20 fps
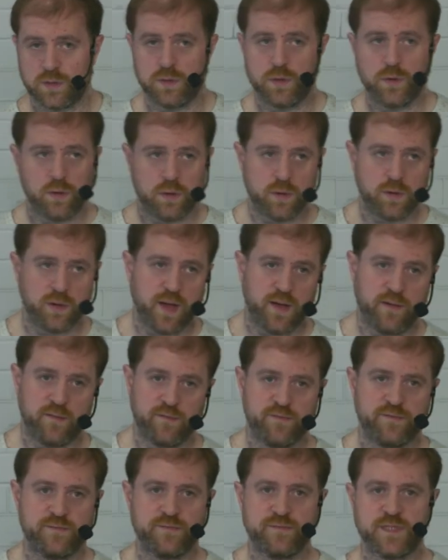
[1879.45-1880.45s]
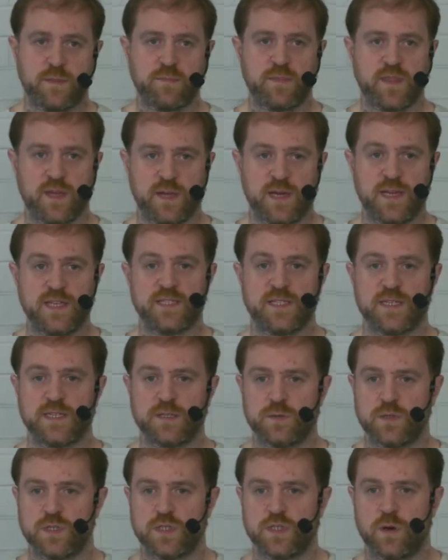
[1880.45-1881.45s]
or have something listening
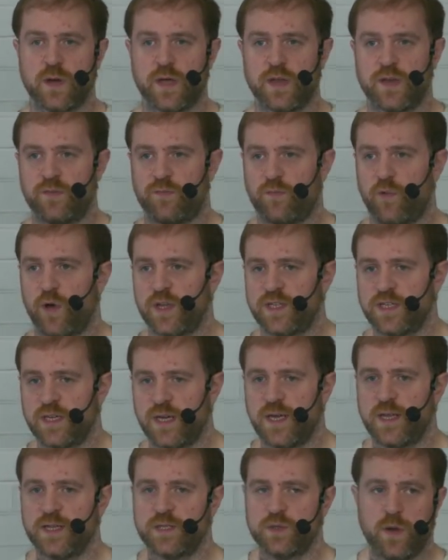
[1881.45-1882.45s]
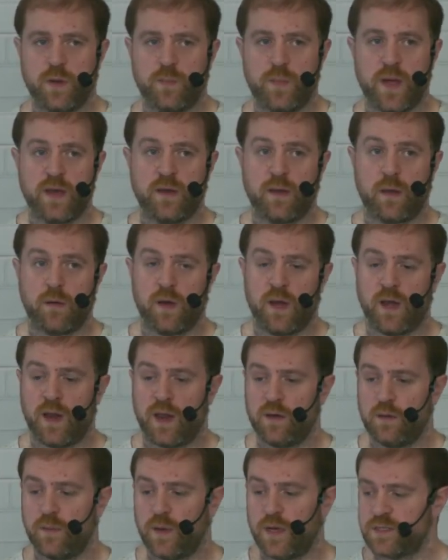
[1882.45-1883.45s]
to a socket and writing it into an append-only
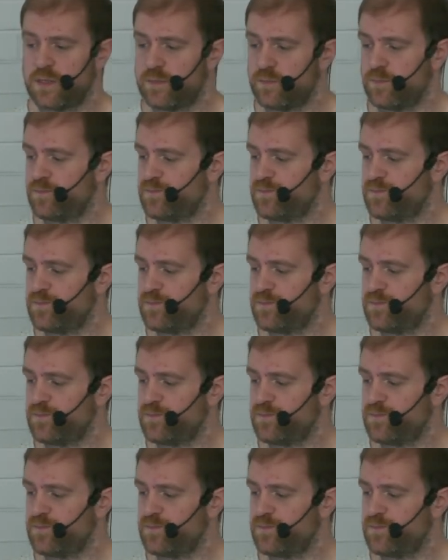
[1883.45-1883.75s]
database.